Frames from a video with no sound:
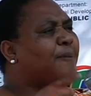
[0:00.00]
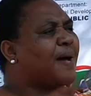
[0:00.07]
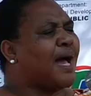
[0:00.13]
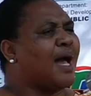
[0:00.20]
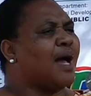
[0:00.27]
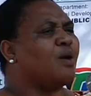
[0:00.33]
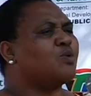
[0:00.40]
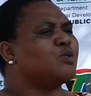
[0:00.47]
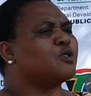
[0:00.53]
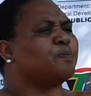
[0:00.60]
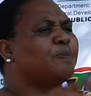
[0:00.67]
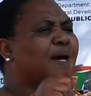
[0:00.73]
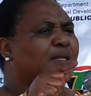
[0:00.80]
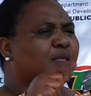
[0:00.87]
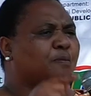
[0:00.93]
bound
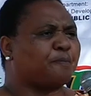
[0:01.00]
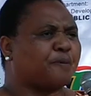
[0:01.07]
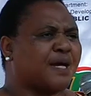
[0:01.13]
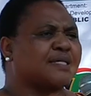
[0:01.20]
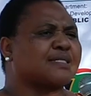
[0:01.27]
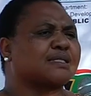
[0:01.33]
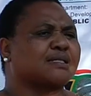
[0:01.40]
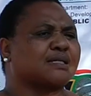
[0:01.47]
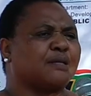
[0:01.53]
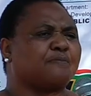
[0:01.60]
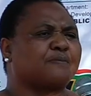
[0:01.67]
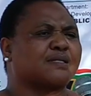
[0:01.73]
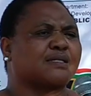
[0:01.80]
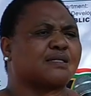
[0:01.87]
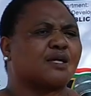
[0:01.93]
by the
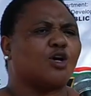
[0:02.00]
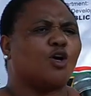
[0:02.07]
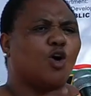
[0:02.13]
prescripts